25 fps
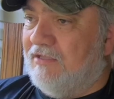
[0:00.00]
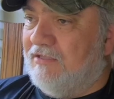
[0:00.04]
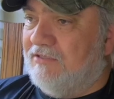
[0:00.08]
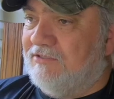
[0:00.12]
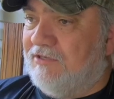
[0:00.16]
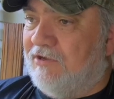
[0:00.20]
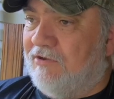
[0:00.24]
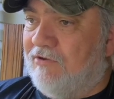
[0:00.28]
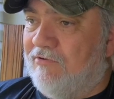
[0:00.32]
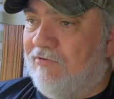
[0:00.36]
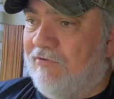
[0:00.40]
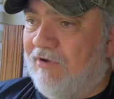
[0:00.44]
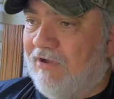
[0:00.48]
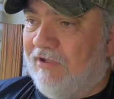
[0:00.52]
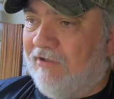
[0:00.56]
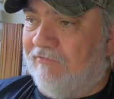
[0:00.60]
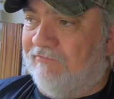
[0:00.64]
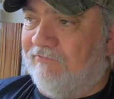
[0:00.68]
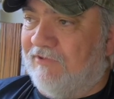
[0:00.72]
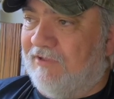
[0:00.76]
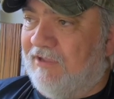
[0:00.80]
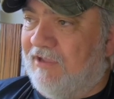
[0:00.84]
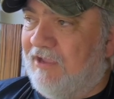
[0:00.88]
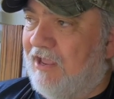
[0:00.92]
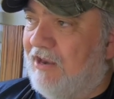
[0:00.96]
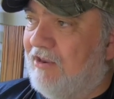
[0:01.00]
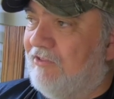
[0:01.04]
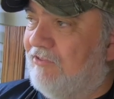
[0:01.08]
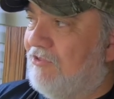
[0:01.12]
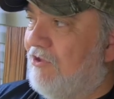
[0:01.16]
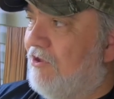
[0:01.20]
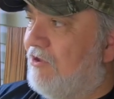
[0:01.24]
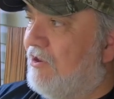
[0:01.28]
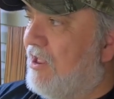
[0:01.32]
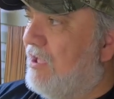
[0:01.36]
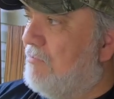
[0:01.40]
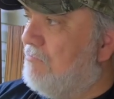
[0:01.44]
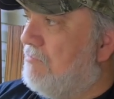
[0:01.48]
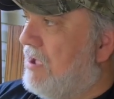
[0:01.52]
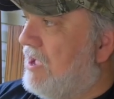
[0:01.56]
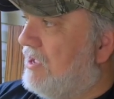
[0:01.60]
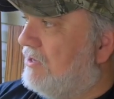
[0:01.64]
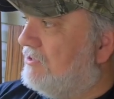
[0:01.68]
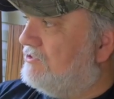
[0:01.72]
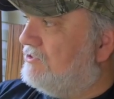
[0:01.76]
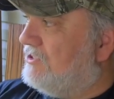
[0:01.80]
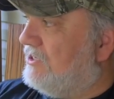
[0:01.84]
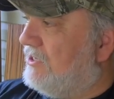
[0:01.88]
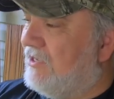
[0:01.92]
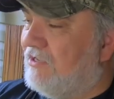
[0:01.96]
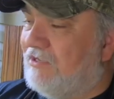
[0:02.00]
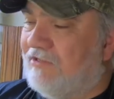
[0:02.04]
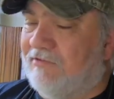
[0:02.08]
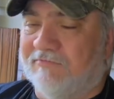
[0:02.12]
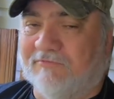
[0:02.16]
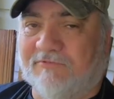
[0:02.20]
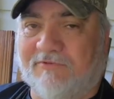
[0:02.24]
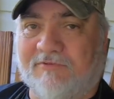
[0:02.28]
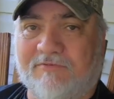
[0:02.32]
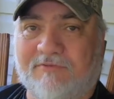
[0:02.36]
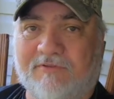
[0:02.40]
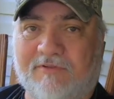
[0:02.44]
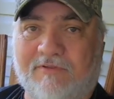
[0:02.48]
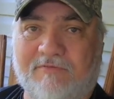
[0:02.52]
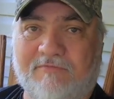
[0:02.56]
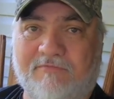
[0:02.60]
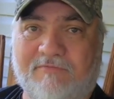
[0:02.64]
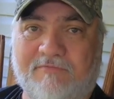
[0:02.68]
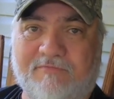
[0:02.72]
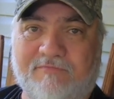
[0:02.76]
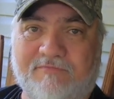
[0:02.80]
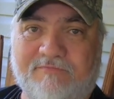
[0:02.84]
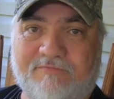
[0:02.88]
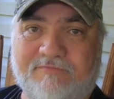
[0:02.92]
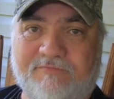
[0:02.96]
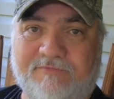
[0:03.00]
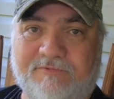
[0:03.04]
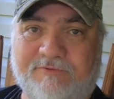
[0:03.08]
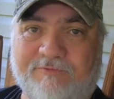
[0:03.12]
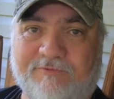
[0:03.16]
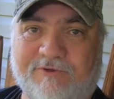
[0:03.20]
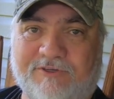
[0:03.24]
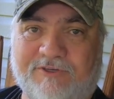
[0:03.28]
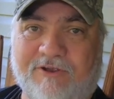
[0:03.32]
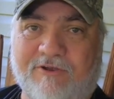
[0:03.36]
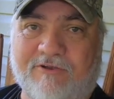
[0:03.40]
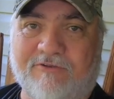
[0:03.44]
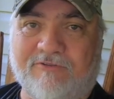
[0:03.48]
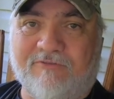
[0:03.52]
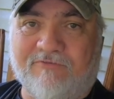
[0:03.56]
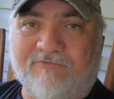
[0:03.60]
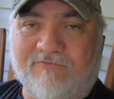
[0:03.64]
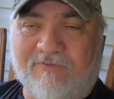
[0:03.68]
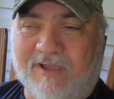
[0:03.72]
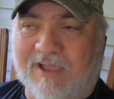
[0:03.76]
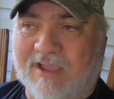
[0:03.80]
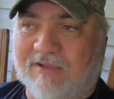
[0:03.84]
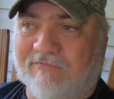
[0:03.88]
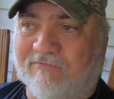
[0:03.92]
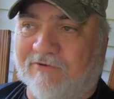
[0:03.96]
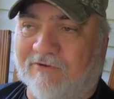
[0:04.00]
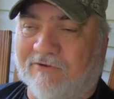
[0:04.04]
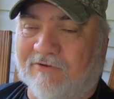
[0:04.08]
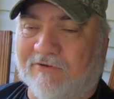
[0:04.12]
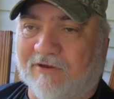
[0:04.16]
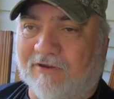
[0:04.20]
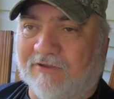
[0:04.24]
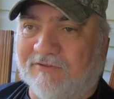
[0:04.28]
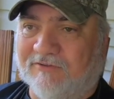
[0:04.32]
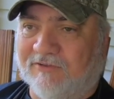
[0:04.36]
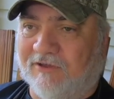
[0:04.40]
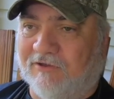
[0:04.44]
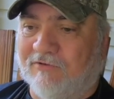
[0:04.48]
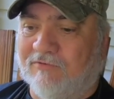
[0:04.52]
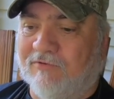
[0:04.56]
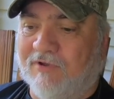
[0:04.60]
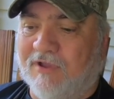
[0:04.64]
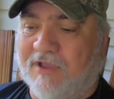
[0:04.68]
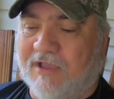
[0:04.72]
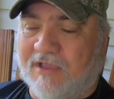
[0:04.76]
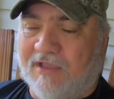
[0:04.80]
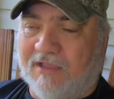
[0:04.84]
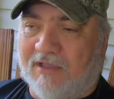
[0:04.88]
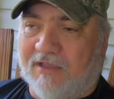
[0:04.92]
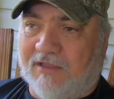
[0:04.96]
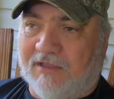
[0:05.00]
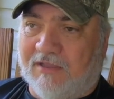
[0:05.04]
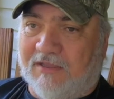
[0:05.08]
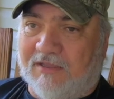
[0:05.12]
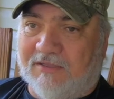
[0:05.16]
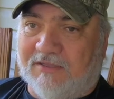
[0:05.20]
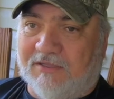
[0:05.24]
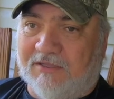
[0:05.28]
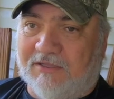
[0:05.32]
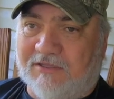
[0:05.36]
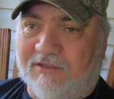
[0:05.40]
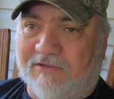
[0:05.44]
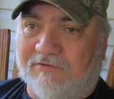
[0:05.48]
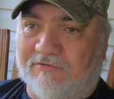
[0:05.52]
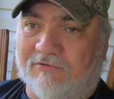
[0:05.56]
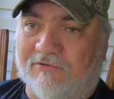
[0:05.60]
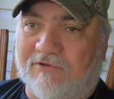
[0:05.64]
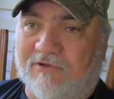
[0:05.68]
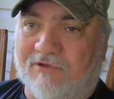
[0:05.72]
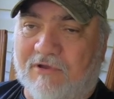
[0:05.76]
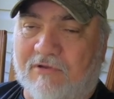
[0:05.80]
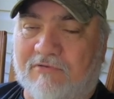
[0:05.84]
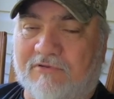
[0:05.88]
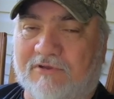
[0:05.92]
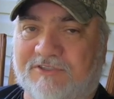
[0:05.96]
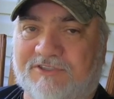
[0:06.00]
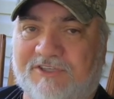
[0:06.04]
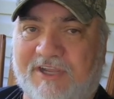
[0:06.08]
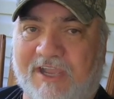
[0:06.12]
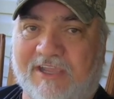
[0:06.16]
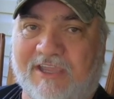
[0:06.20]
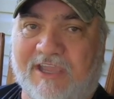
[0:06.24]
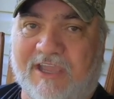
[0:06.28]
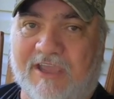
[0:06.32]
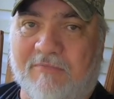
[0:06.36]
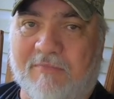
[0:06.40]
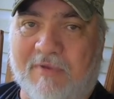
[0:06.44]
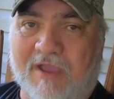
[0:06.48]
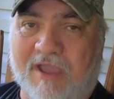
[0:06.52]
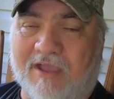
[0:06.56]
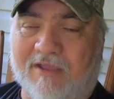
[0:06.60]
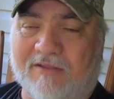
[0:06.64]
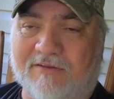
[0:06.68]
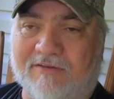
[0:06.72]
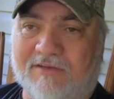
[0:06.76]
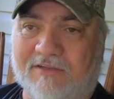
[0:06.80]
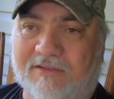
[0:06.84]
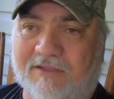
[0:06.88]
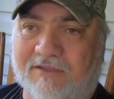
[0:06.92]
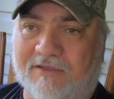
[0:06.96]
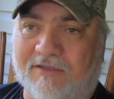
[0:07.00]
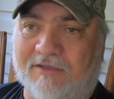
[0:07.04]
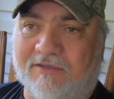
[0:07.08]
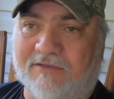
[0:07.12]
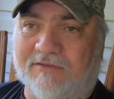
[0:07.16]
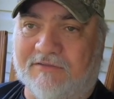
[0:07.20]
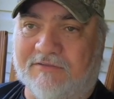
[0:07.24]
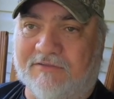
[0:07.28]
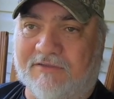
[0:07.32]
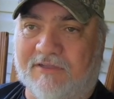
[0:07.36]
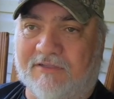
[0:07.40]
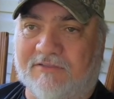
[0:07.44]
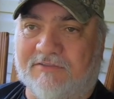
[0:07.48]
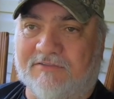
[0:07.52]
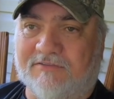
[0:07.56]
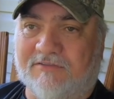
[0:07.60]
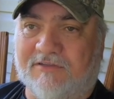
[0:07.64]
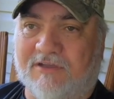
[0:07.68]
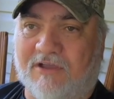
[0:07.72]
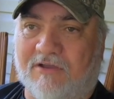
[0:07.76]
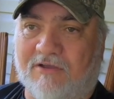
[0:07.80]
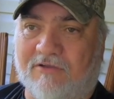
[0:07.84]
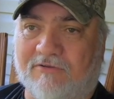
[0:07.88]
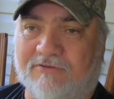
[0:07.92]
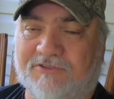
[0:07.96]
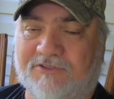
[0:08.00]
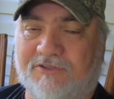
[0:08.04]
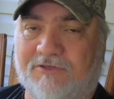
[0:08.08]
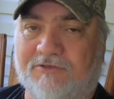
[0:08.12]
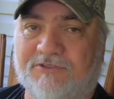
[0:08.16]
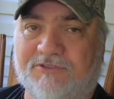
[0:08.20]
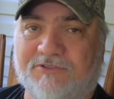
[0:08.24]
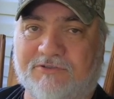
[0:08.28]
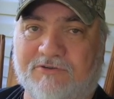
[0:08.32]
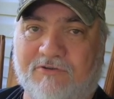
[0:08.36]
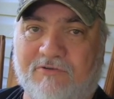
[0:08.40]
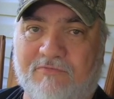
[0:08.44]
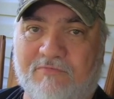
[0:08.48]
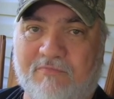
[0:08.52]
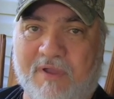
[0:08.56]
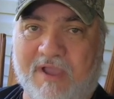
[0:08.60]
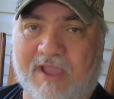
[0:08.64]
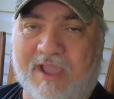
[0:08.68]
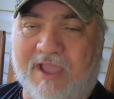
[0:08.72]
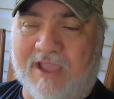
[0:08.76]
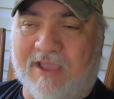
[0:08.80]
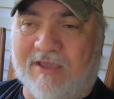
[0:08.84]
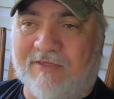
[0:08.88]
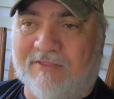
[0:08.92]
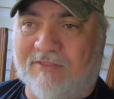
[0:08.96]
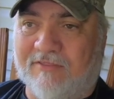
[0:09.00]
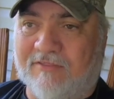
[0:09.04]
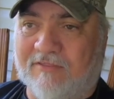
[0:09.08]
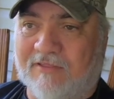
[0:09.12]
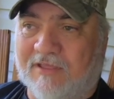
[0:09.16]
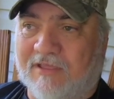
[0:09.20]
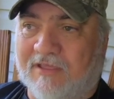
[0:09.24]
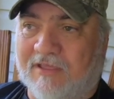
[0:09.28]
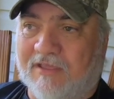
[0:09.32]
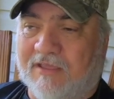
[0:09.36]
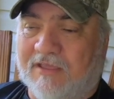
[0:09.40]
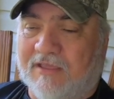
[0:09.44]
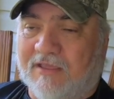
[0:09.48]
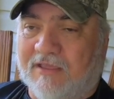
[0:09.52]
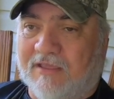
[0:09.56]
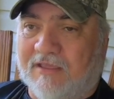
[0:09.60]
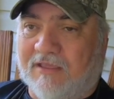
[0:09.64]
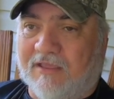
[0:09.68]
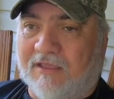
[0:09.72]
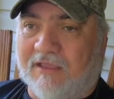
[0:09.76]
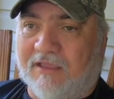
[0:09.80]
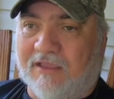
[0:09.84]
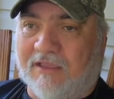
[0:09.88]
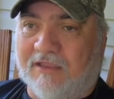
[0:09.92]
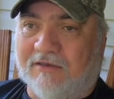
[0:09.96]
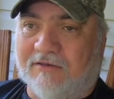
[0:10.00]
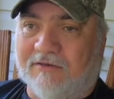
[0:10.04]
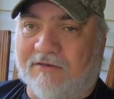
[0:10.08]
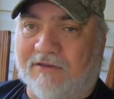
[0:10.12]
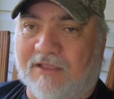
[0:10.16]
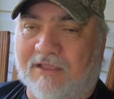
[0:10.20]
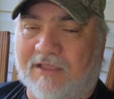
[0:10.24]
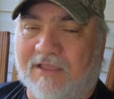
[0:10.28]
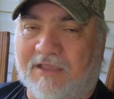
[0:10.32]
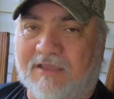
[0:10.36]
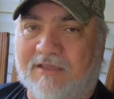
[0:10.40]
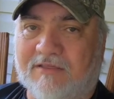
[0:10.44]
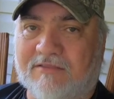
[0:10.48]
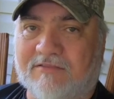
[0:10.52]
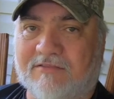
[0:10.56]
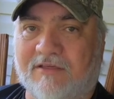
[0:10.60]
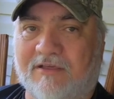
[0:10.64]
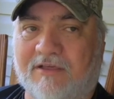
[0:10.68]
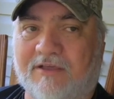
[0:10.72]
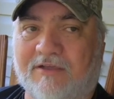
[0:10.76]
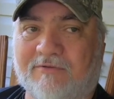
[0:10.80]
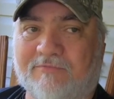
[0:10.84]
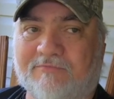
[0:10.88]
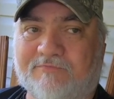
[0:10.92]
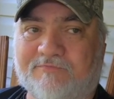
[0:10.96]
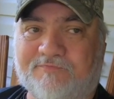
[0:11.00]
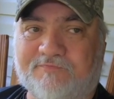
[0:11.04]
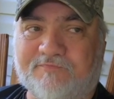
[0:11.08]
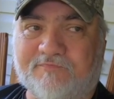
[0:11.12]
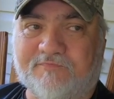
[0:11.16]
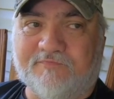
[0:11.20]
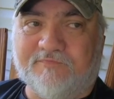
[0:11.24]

so I kind of thought I might change return the favor. So go check him out. Uh, it's called Choose Your Own Path, and he's um,